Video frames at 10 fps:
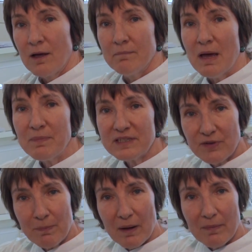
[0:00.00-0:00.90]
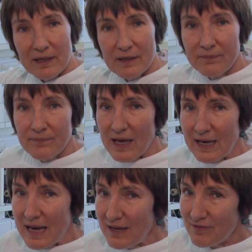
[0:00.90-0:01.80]
Members of the public and
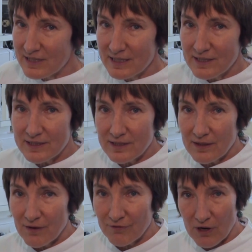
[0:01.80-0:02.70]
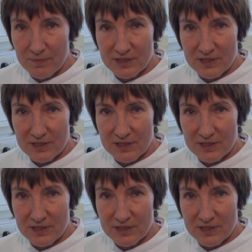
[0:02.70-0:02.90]
any visitors, farm